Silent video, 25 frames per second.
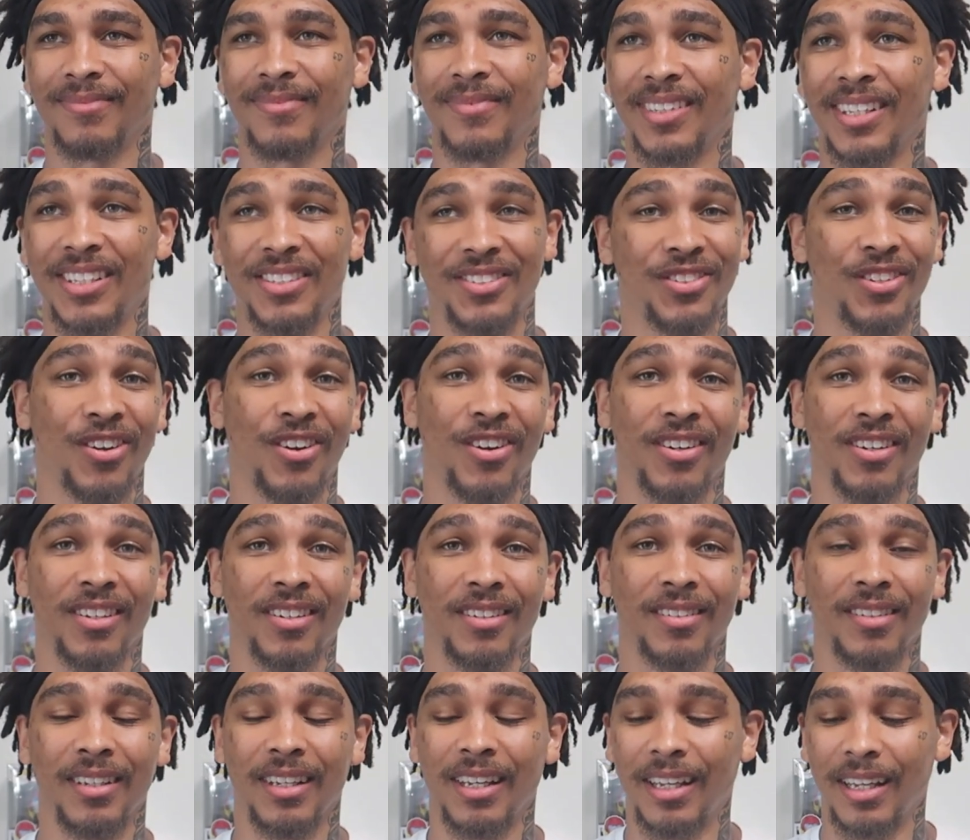he
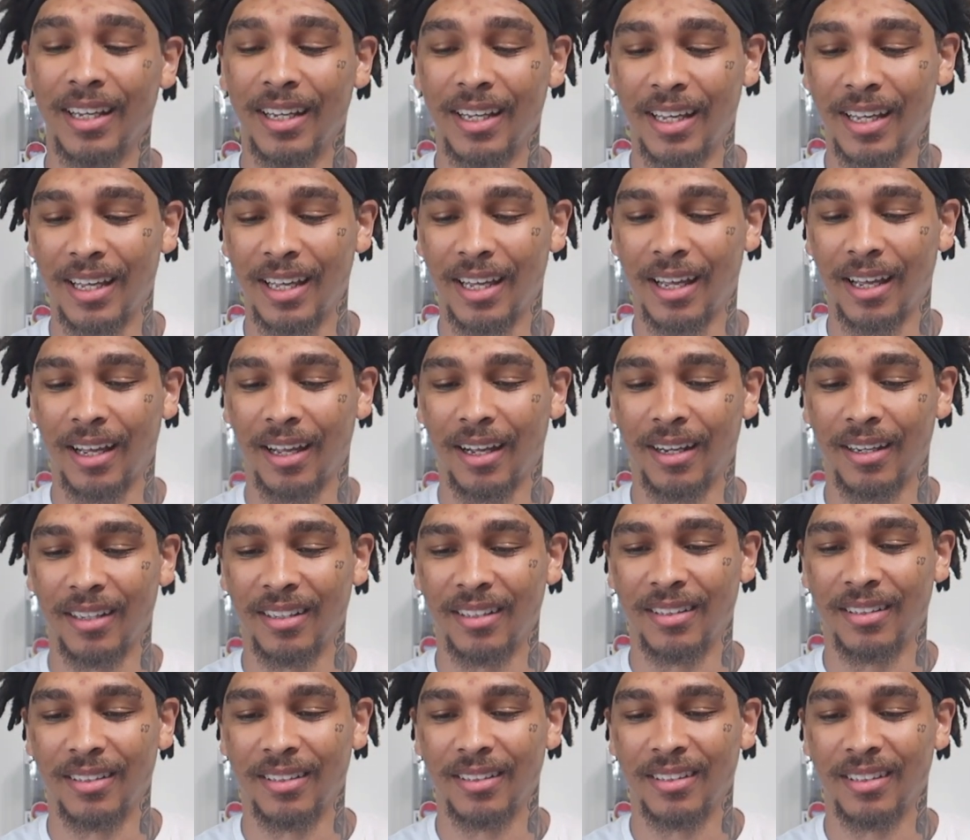started,
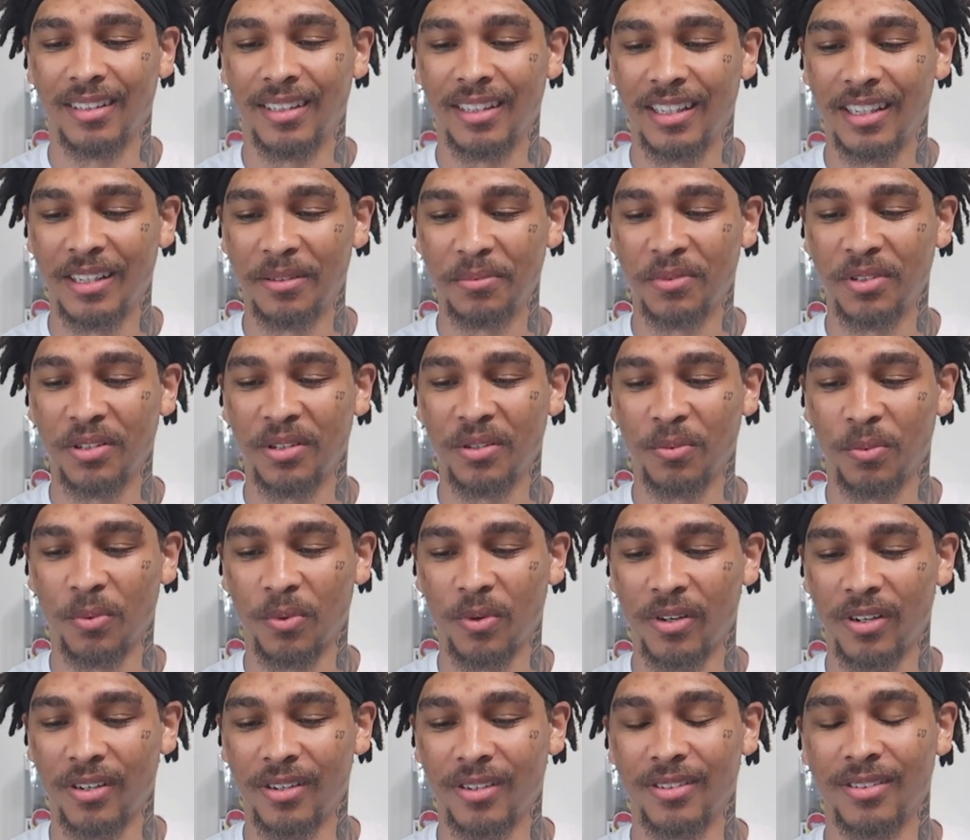and him to the
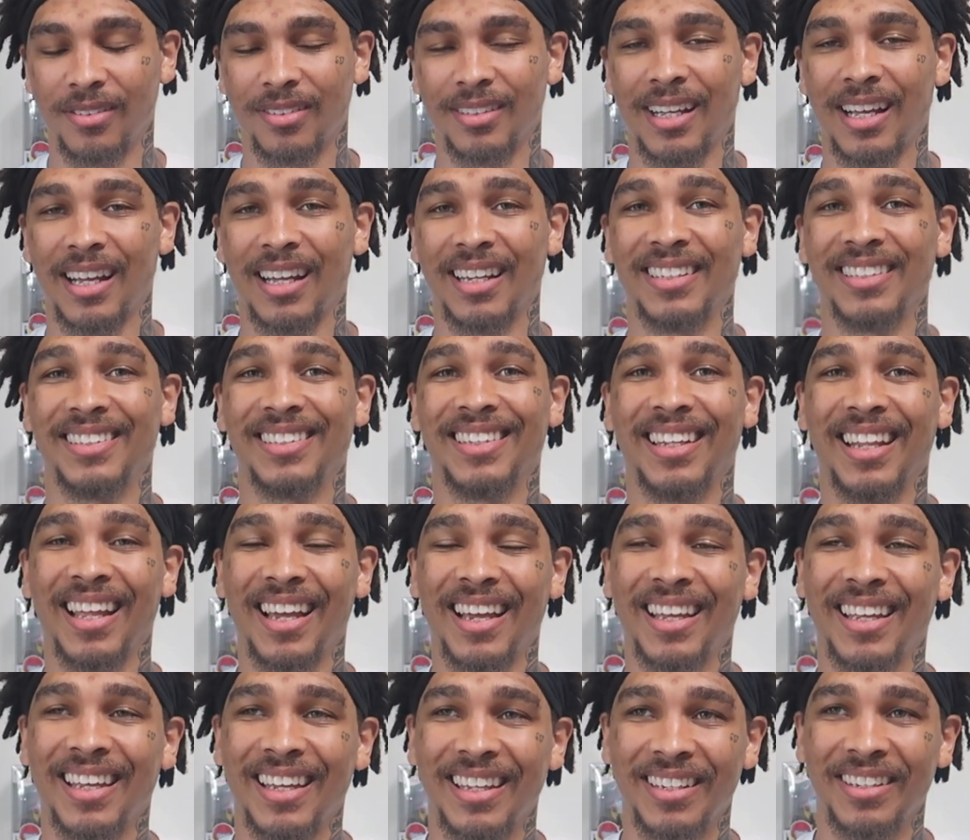Warriors, I
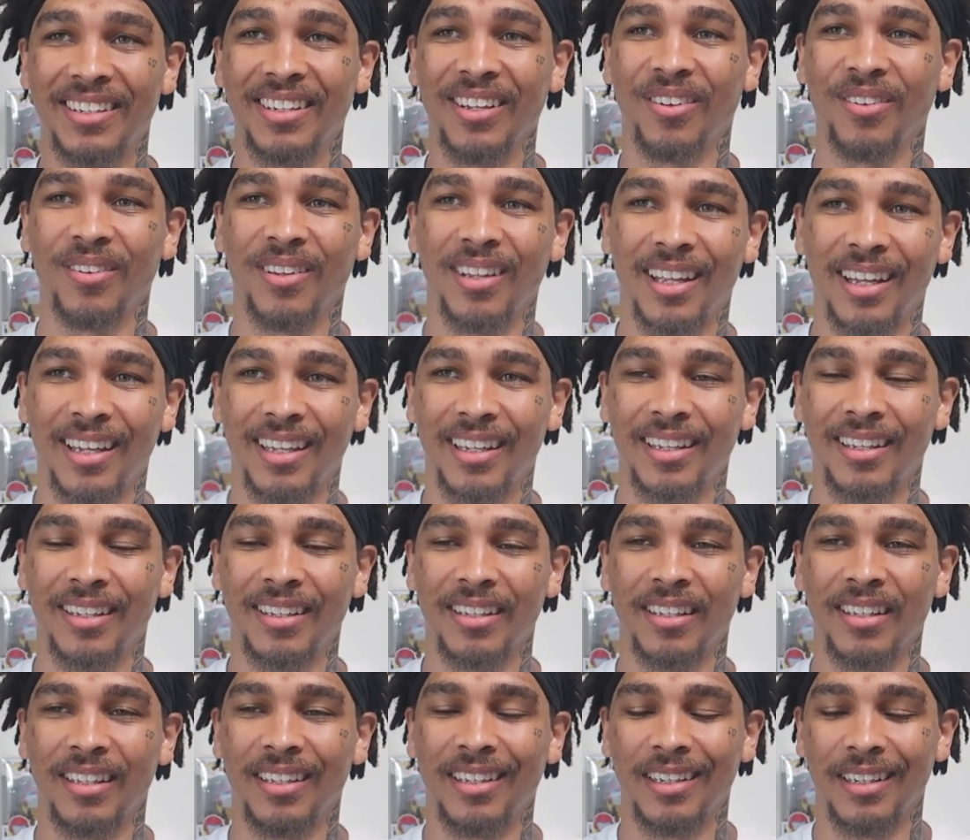like and don't like.
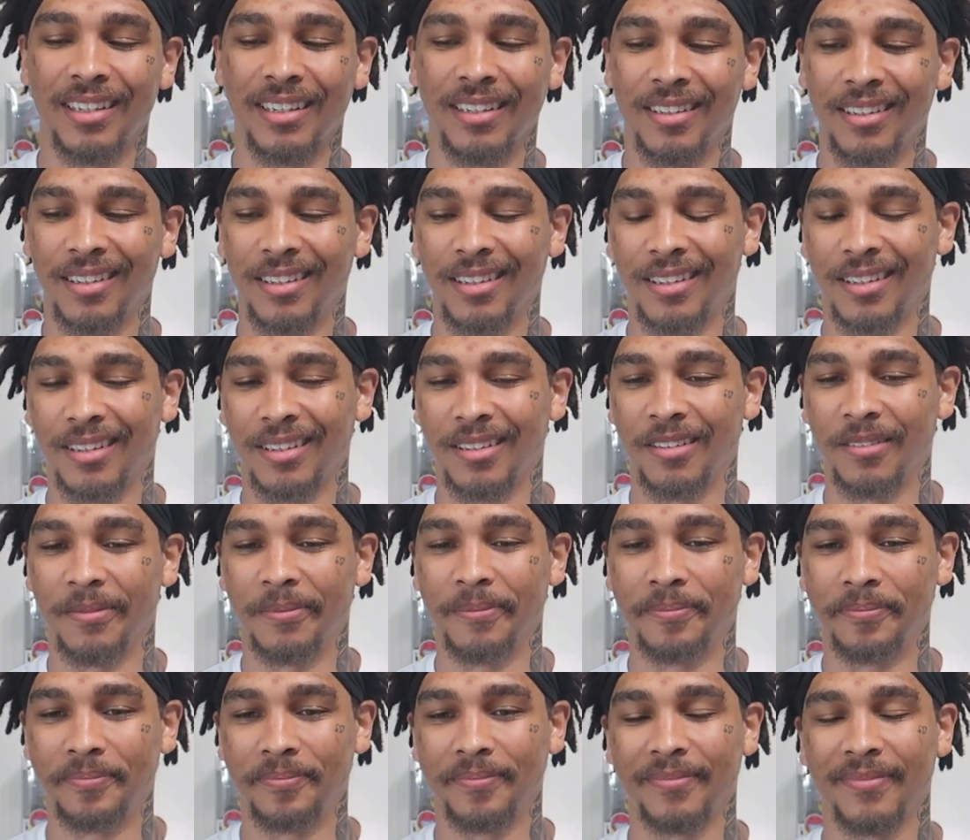
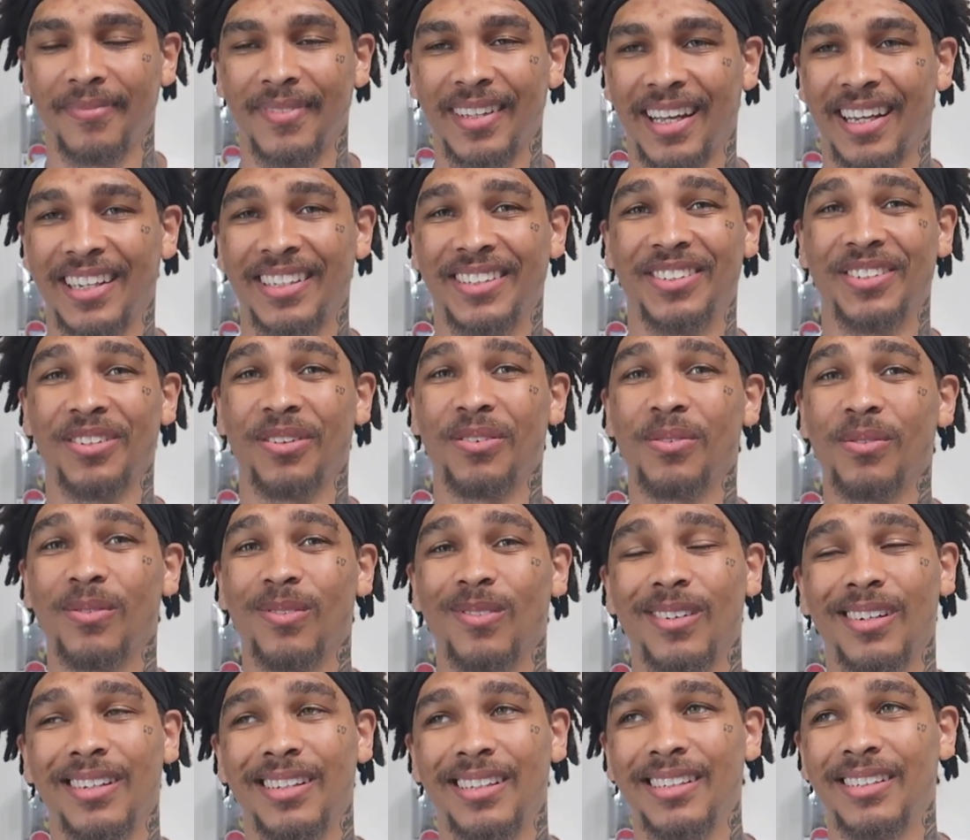I don't
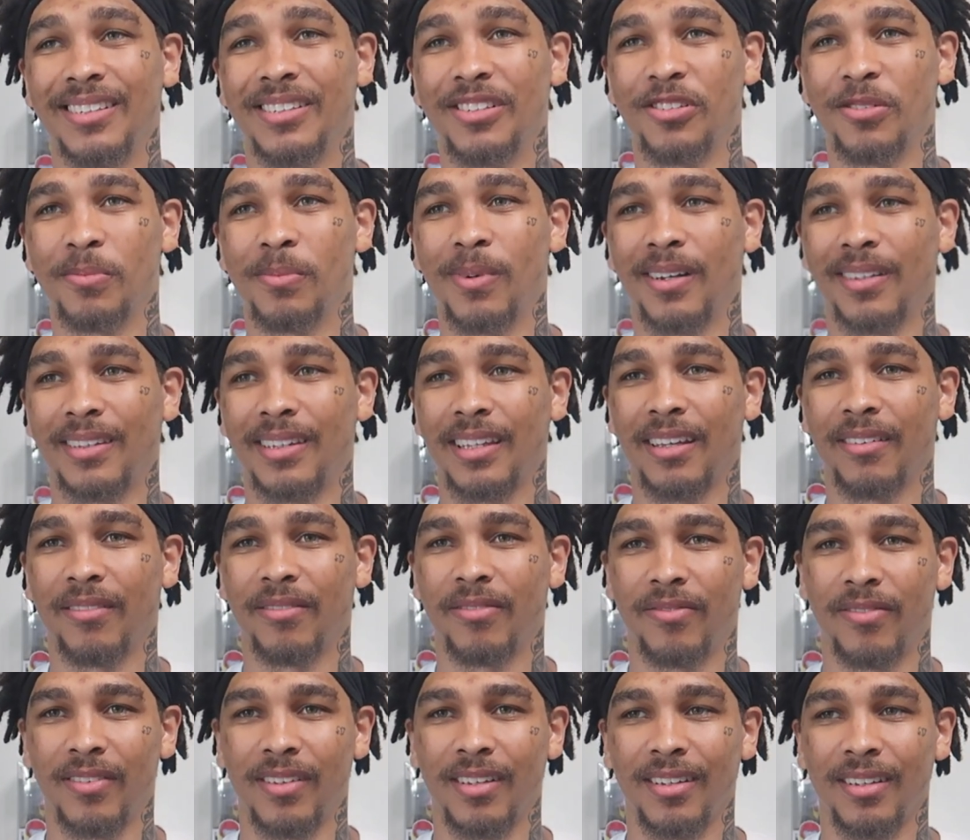really know about that
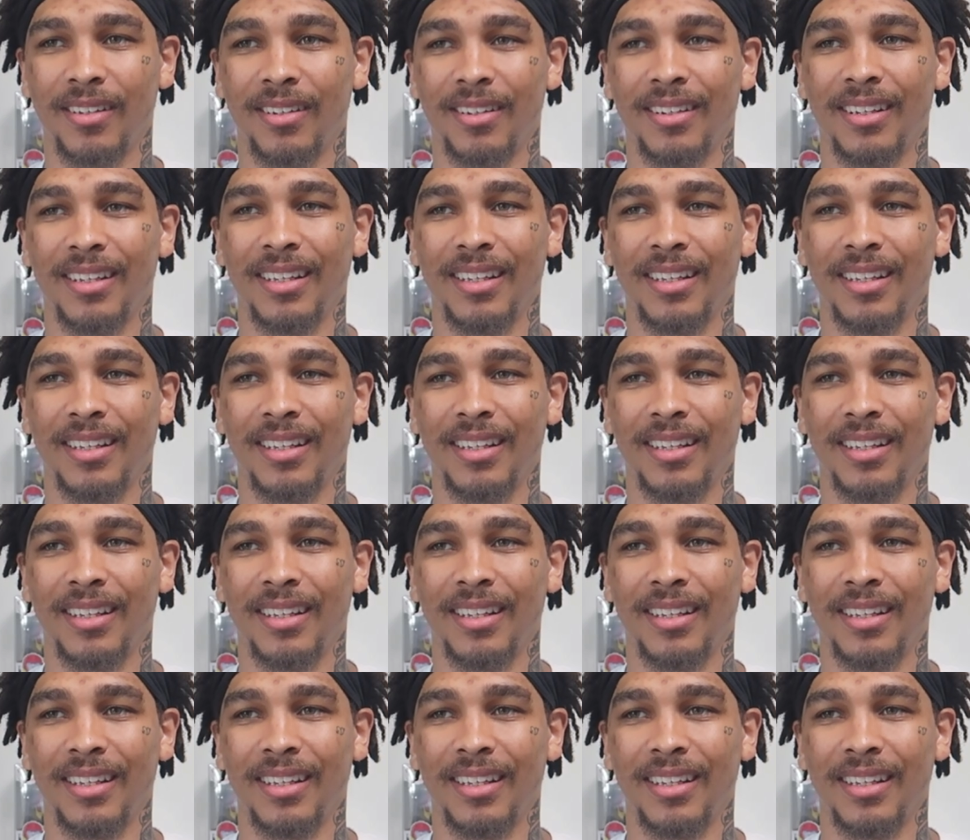fit.